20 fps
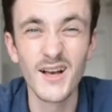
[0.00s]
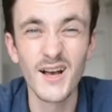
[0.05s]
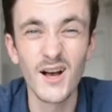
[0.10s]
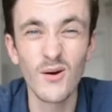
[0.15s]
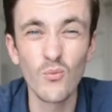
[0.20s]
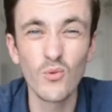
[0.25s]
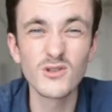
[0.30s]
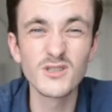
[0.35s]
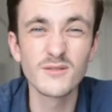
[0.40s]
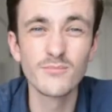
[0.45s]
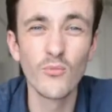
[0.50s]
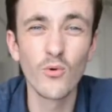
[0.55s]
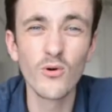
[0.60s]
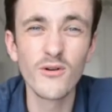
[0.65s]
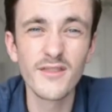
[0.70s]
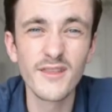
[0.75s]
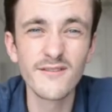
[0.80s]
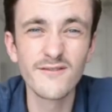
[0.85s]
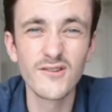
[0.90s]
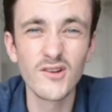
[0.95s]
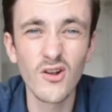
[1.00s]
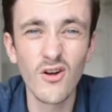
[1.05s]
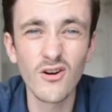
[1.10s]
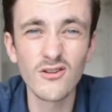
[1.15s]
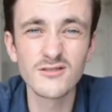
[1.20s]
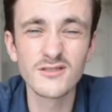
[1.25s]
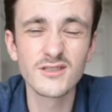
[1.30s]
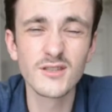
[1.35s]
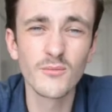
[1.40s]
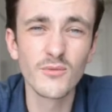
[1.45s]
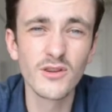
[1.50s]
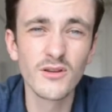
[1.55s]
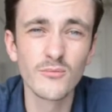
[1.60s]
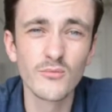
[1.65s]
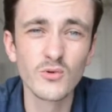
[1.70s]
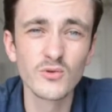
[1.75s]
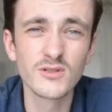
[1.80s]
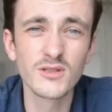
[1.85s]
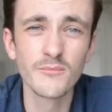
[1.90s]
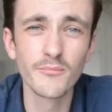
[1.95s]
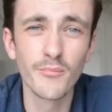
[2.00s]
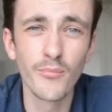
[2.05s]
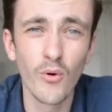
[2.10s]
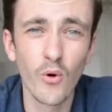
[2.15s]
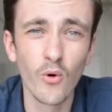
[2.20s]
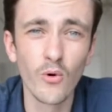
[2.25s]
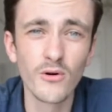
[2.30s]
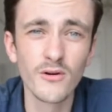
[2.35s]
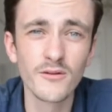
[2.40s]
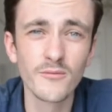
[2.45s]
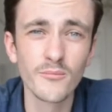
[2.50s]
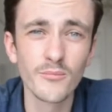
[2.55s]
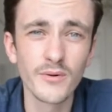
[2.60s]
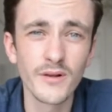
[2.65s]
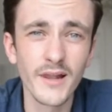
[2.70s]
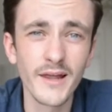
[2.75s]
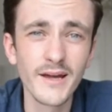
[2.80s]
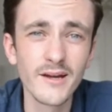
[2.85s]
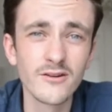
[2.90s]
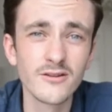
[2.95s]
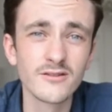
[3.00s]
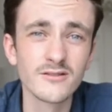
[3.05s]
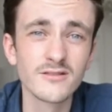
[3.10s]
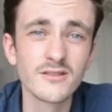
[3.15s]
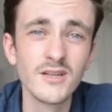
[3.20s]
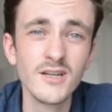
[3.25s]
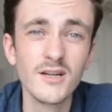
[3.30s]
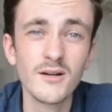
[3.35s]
And what's more, they've lost some of the most important players,